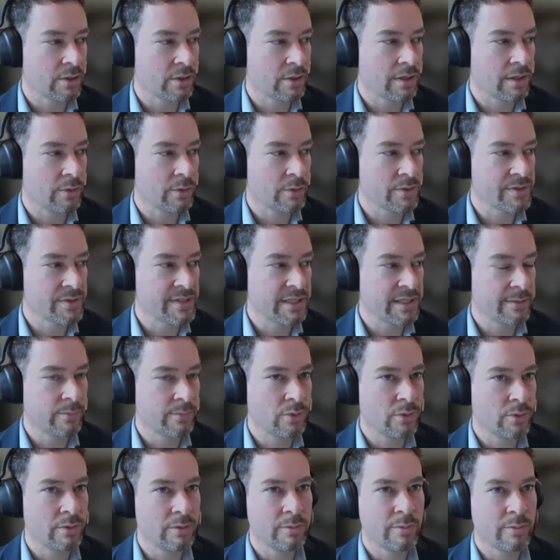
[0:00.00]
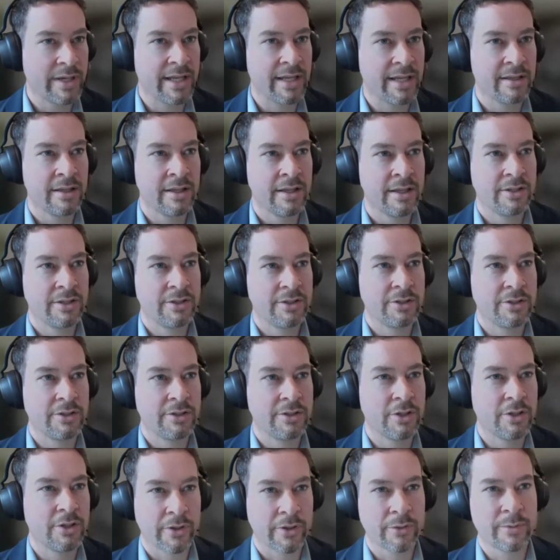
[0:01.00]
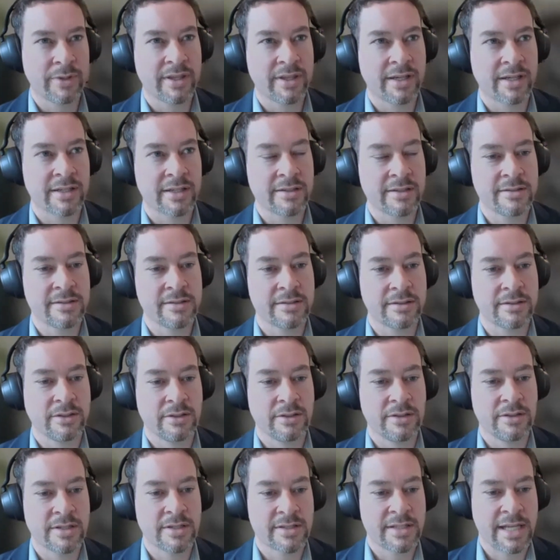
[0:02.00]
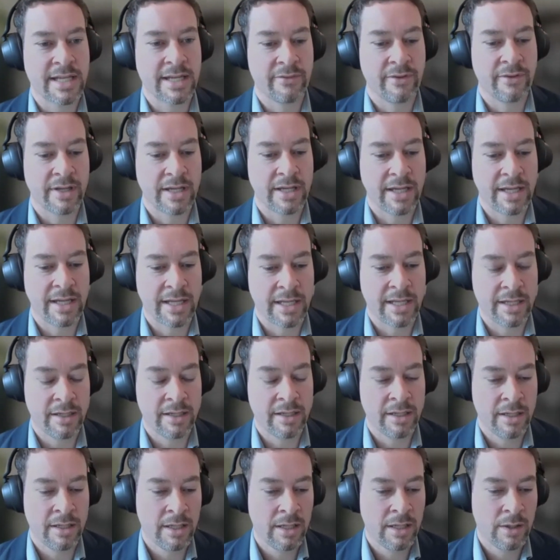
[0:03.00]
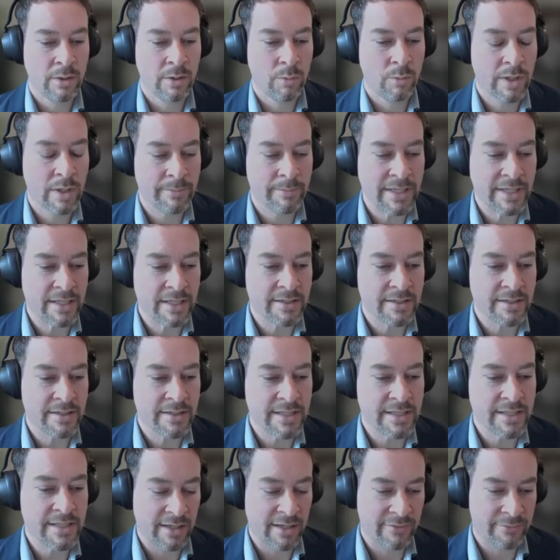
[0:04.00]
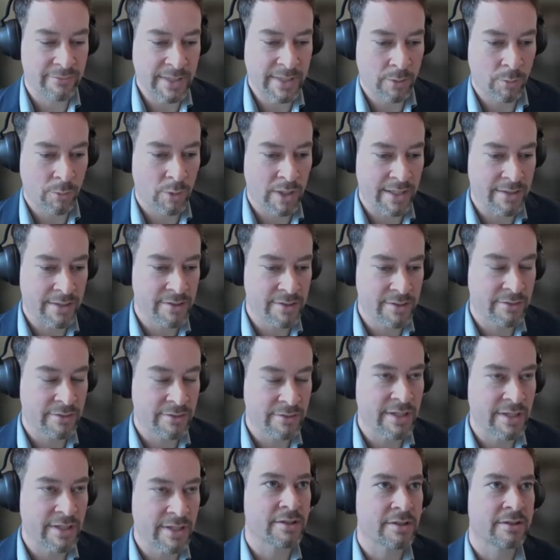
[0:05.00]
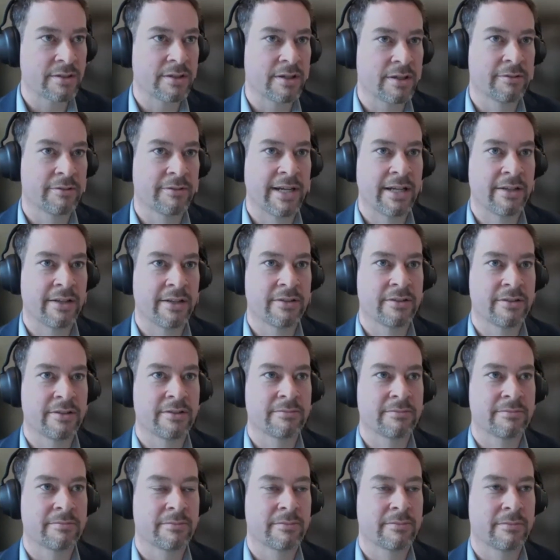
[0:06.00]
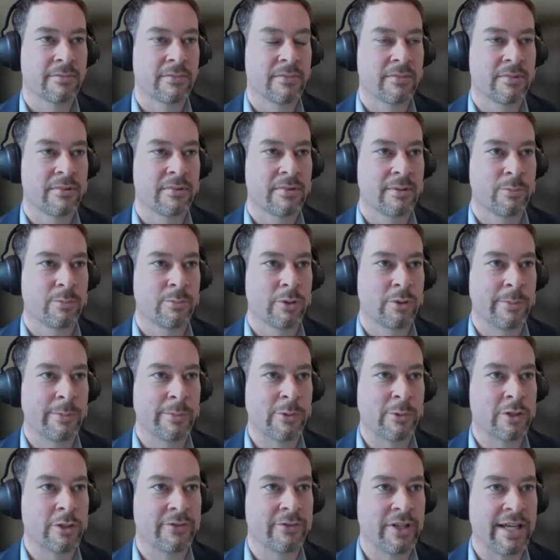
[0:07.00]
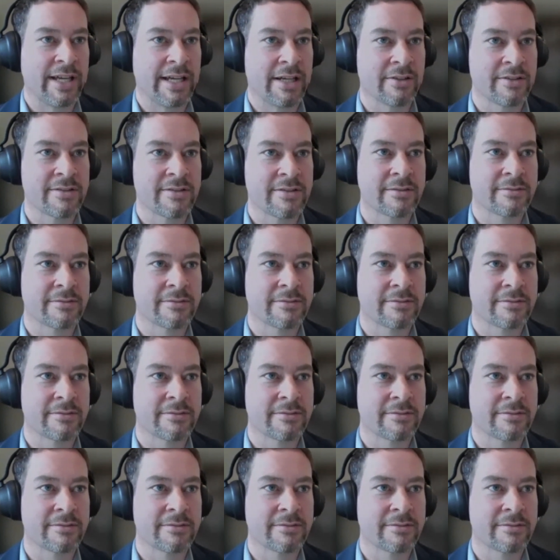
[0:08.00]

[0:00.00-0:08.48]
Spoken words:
or Singapore, where you don't bother with gutters. You just have a 1 meter deep, half-meter wide trench around the perimeter of your house.